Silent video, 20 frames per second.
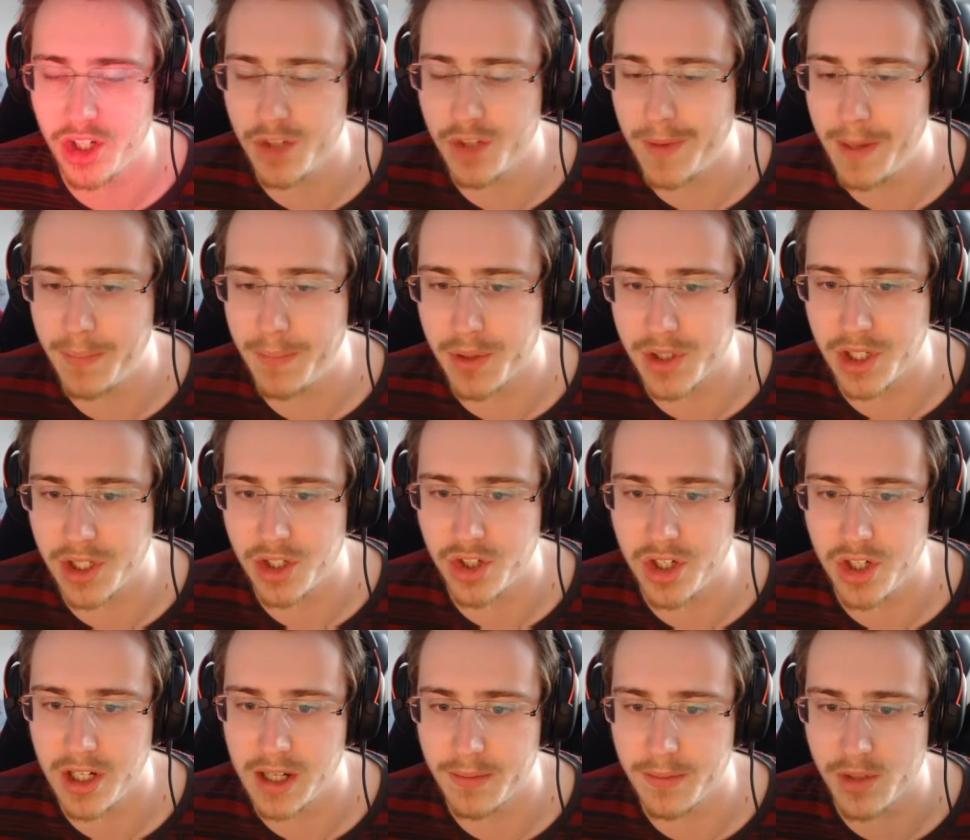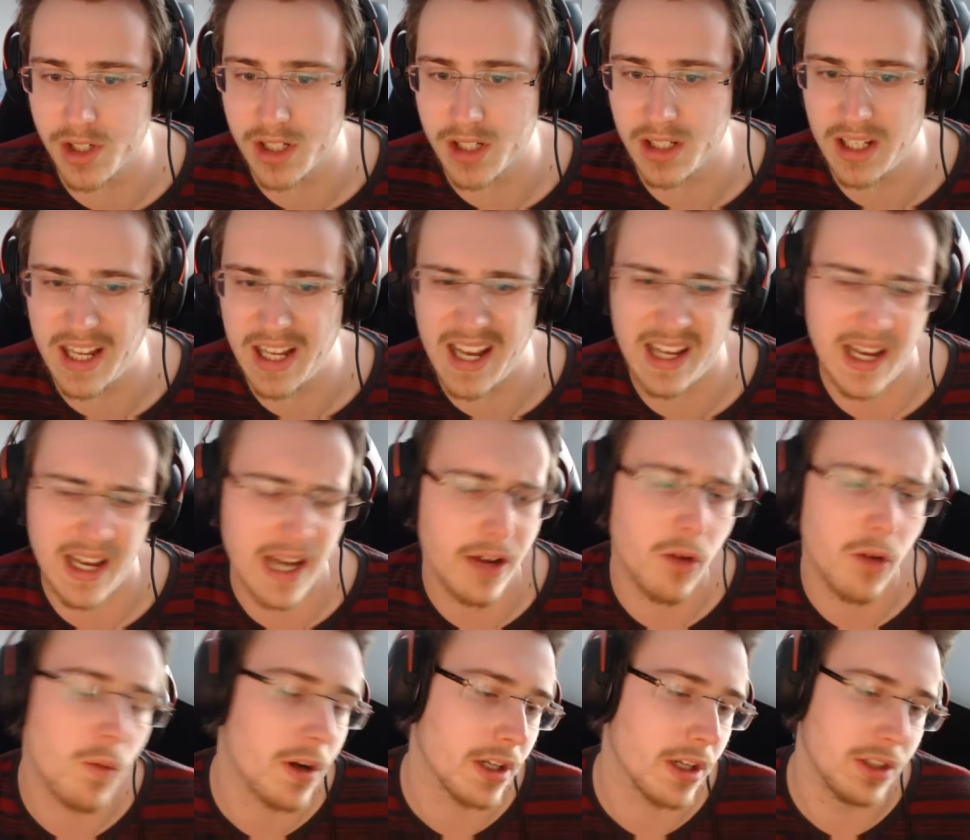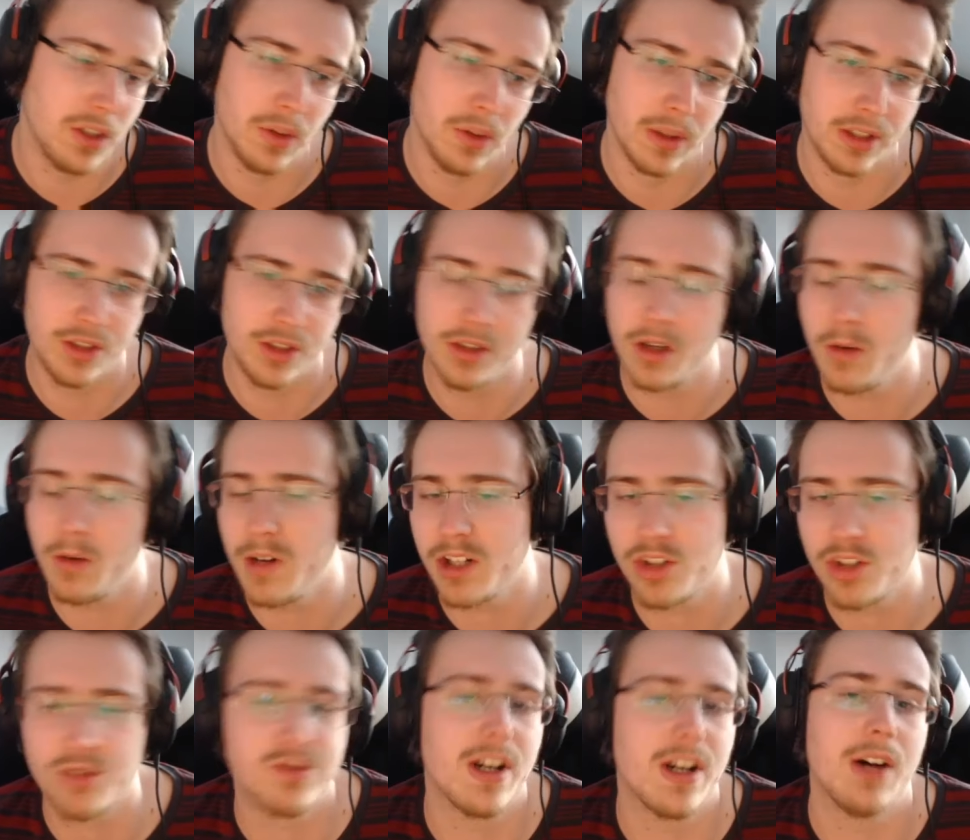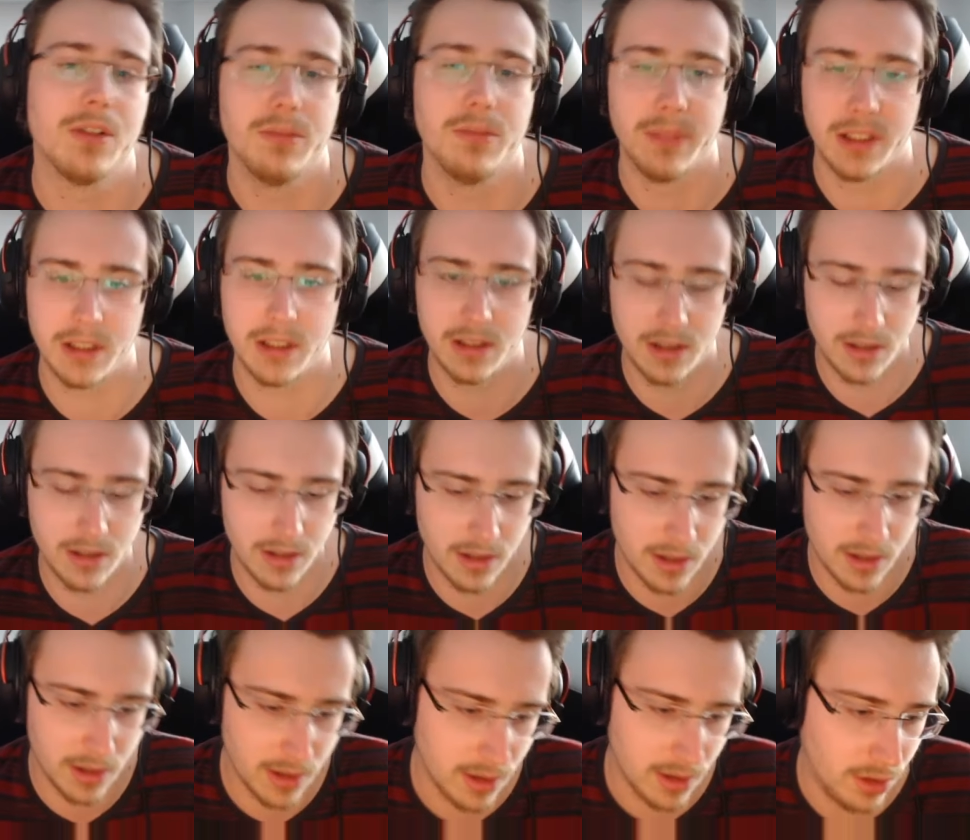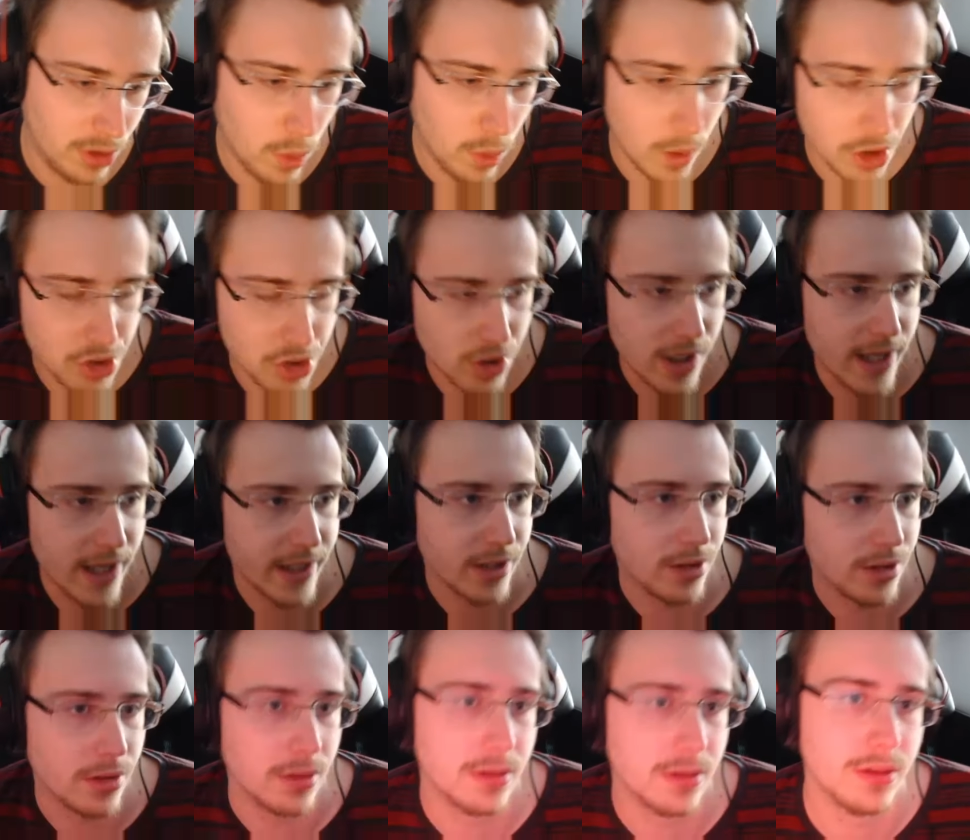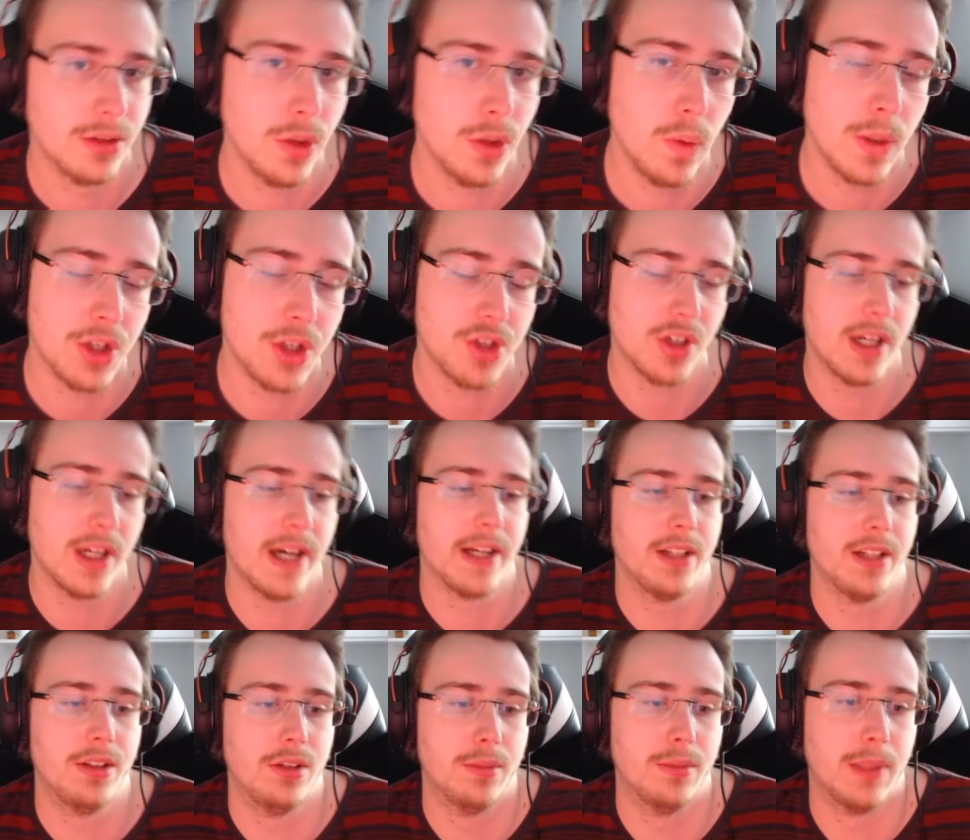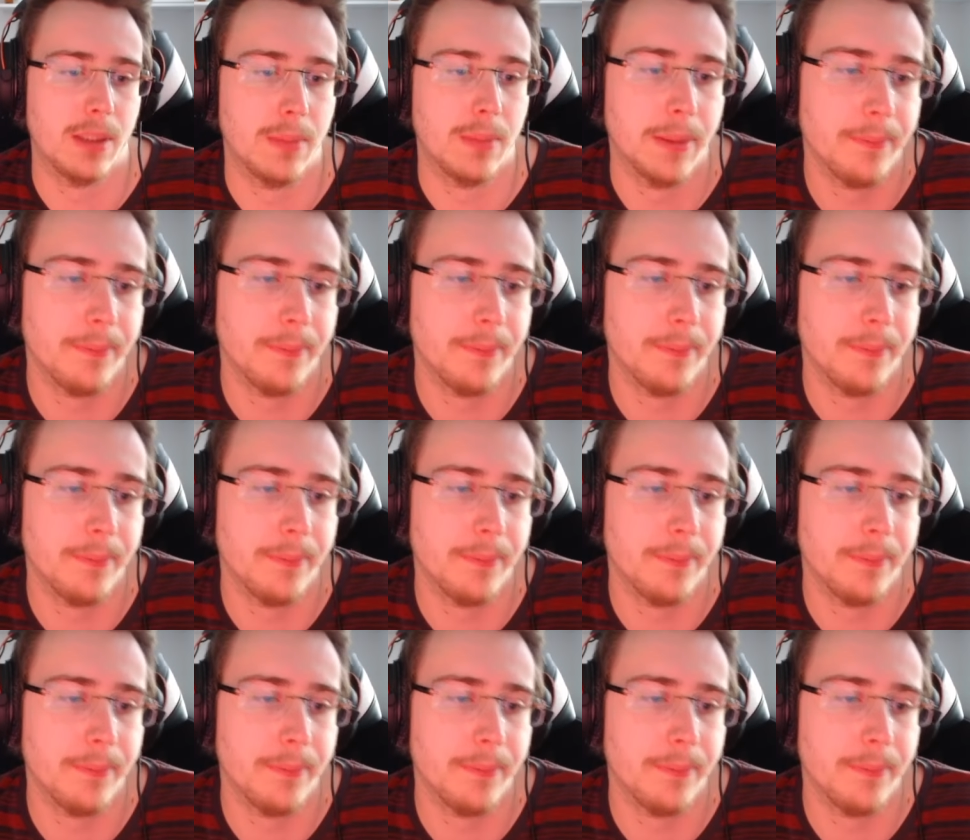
my positioning, I'm just gonna... Ah, I don't want to do it. You know what? Shroud me. Do what you gotta do. Do what you gotta do, baby.